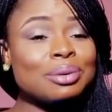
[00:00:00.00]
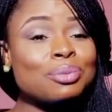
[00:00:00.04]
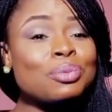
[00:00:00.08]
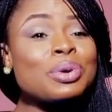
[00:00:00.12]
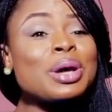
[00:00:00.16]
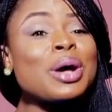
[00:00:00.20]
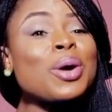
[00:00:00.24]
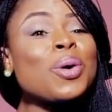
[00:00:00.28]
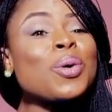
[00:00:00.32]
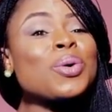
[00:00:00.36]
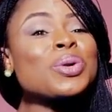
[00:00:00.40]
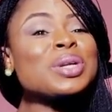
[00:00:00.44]

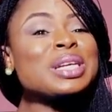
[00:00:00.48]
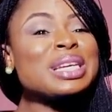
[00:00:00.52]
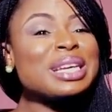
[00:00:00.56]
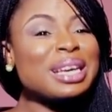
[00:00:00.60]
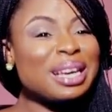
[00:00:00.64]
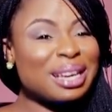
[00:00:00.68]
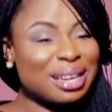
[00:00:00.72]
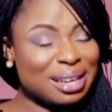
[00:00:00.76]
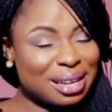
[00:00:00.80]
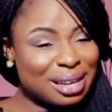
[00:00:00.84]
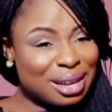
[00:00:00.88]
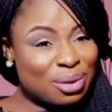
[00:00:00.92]
We are all
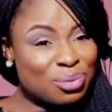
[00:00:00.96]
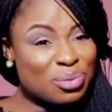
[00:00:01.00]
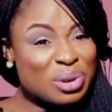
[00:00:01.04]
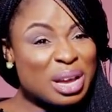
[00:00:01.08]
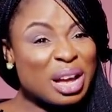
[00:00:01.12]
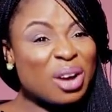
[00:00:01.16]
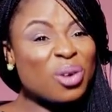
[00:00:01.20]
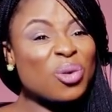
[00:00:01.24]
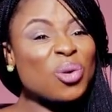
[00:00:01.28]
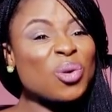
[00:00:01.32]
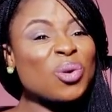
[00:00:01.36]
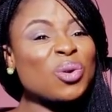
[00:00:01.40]
here and we
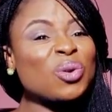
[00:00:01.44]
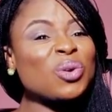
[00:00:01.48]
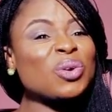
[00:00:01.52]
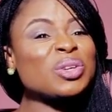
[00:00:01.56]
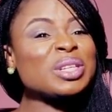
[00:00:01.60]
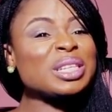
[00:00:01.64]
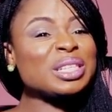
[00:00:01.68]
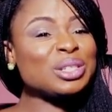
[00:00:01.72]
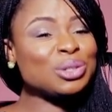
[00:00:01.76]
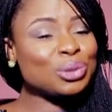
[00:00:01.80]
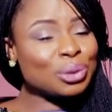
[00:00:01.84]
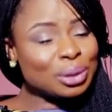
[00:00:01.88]
are all
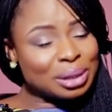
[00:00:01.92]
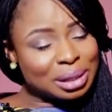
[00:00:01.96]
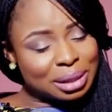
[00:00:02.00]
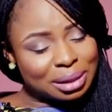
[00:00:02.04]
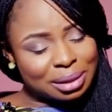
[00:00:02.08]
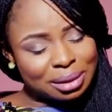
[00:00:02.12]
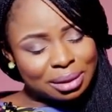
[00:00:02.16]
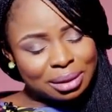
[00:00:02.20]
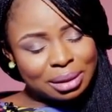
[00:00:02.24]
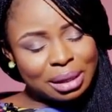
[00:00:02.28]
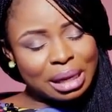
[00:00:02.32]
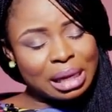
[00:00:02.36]
on a journey.
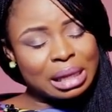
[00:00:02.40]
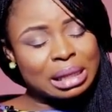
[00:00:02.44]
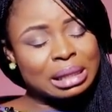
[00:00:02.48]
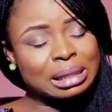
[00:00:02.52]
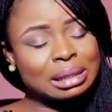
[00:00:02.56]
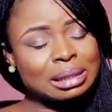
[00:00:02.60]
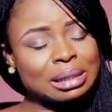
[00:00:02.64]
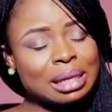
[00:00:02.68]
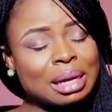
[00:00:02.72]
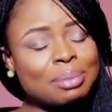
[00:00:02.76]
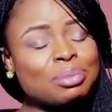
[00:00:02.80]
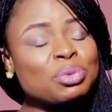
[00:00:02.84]

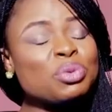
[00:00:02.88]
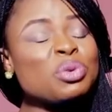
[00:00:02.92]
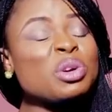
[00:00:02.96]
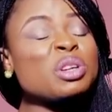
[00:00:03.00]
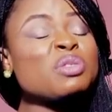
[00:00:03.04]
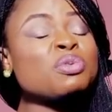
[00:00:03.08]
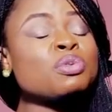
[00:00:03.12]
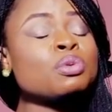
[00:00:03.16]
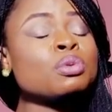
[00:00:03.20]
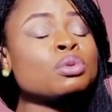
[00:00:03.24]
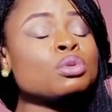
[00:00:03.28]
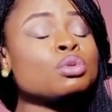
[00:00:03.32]
And I'm
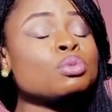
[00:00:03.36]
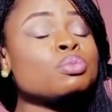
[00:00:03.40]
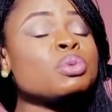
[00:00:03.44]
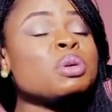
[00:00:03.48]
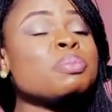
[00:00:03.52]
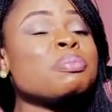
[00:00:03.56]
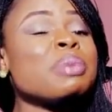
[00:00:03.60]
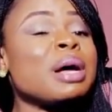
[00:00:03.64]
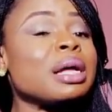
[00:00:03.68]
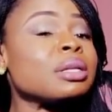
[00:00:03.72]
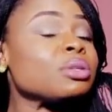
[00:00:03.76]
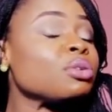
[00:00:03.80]
grateful to be
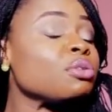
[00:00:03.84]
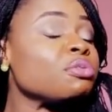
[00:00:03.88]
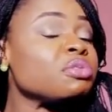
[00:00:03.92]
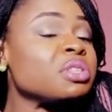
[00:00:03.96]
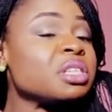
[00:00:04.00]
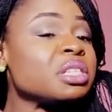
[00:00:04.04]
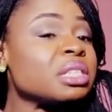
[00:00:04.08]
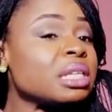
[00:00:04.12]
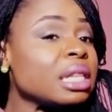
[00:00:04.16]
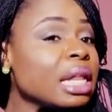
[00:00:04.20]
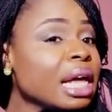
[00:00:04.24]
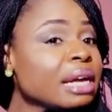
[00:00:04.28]
part of
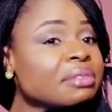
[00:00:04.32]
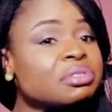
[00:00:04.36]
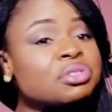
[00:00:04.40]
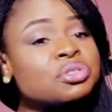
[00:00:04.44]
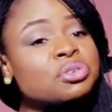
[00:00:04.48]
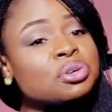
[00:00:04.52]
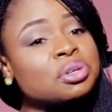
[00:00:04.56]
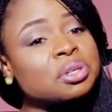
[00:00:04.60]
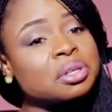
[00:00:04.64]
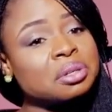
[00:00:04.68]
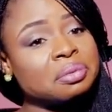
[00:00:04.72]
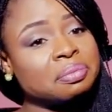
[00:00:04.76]
this life's
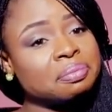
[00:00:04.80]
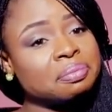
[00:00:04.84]
journey.